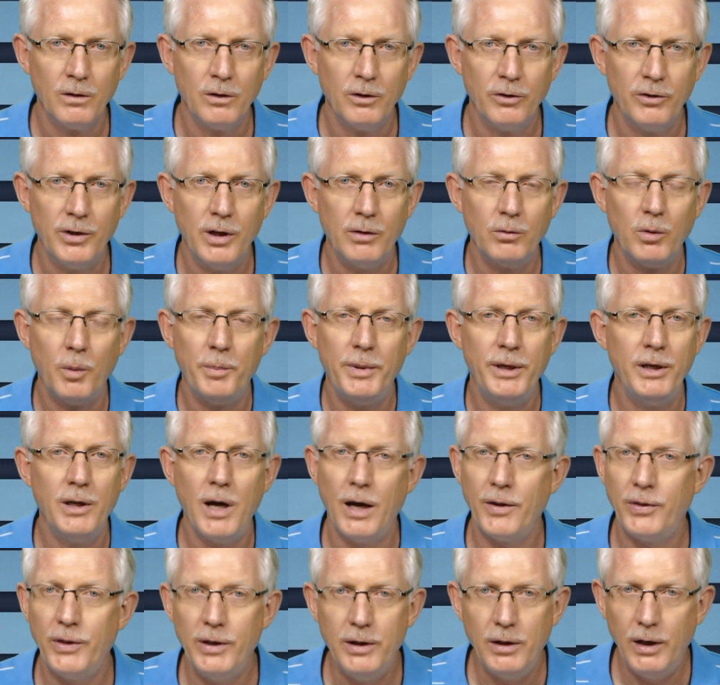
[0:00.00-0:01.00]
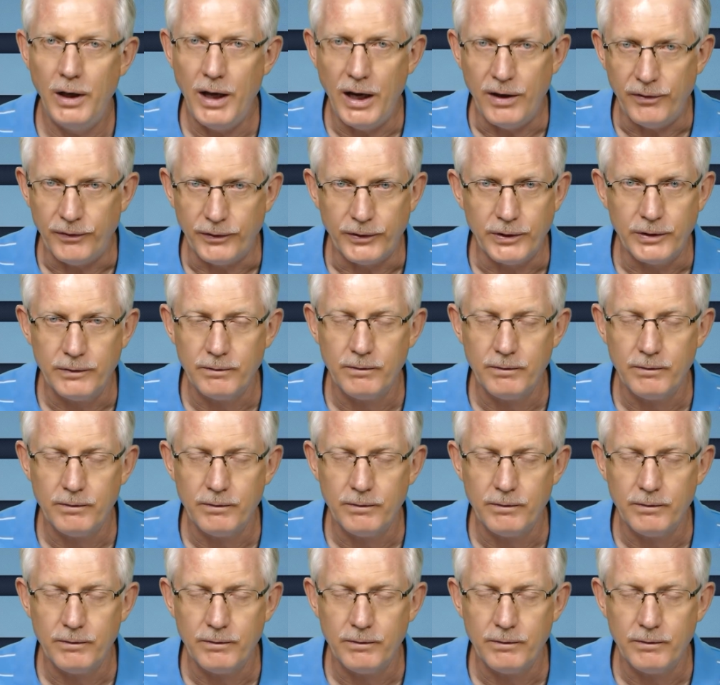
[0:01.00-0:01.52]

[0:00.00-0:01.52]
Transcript: there will be nothing left.